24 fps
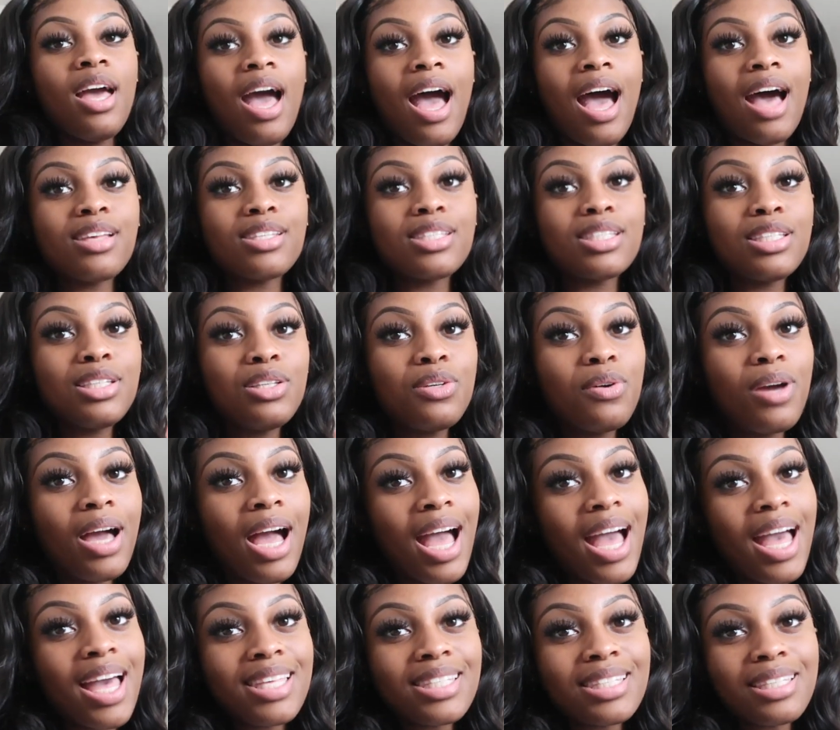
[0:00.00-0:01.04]
I'll see you
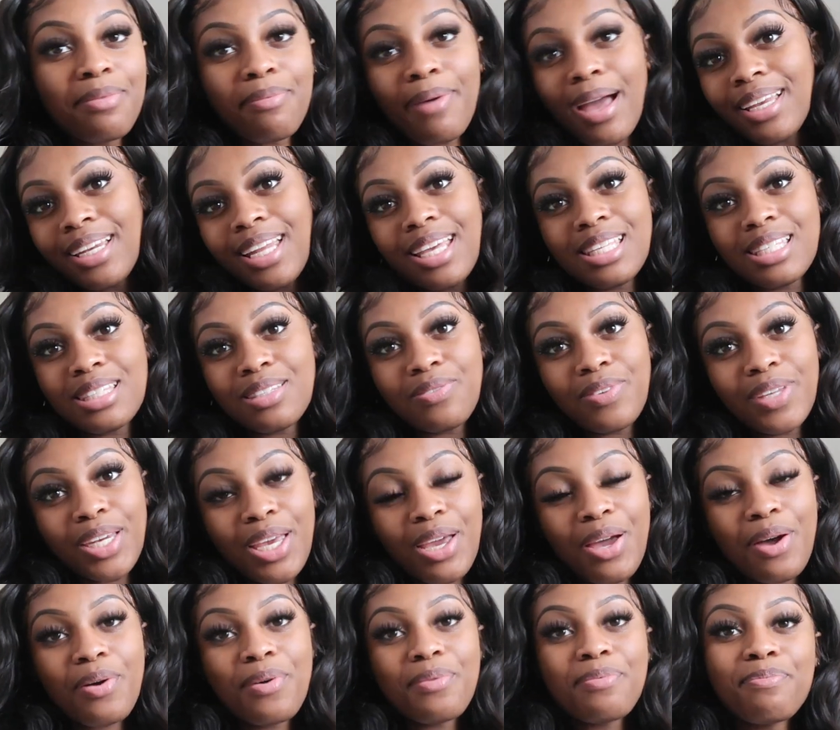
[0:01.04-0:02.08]
guys in my next
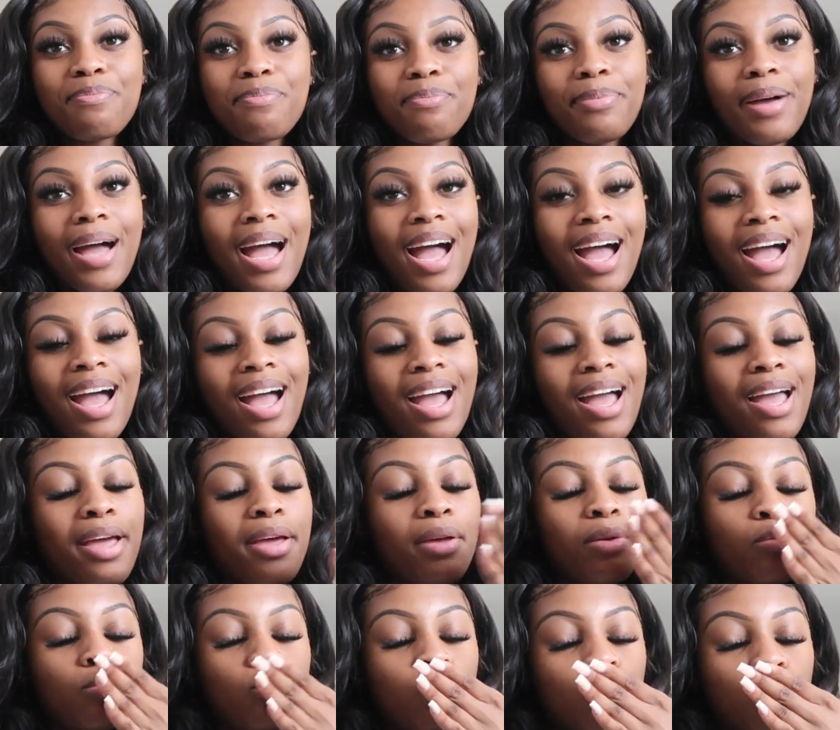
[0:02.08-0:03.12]
video.
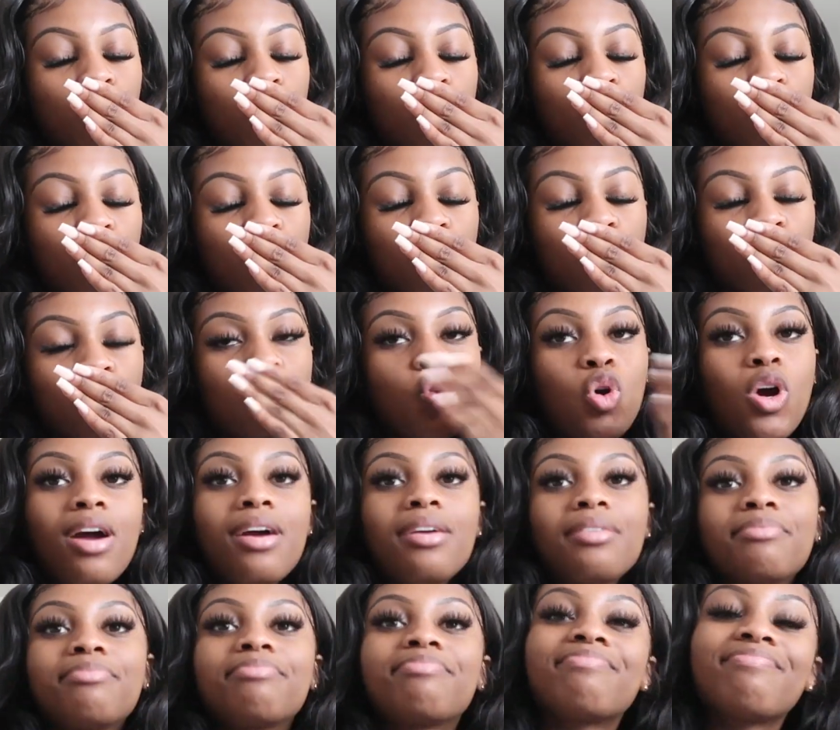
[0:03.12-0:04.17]
Bye.
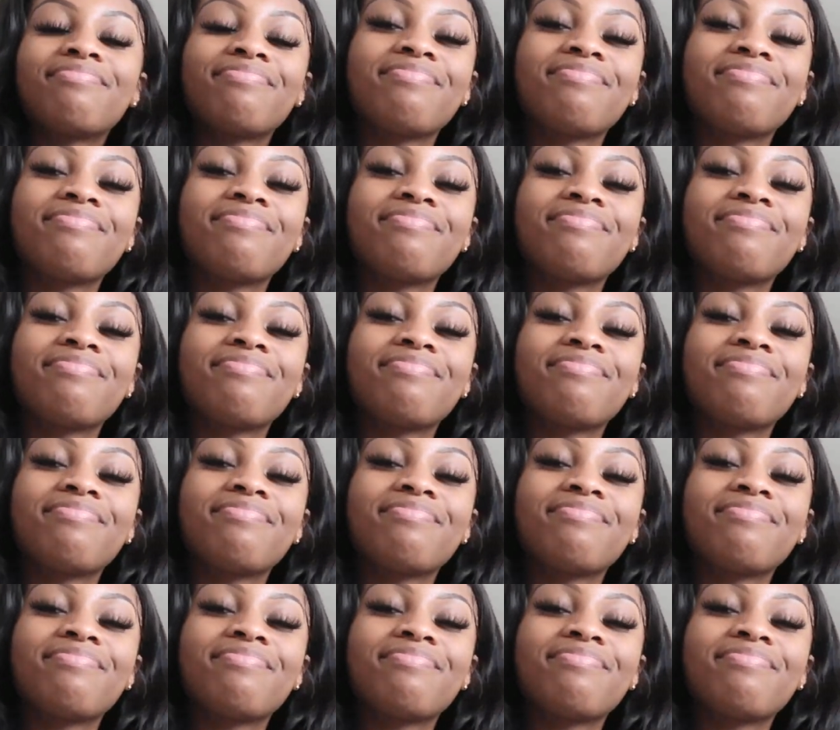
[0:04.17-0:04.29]
Mwah.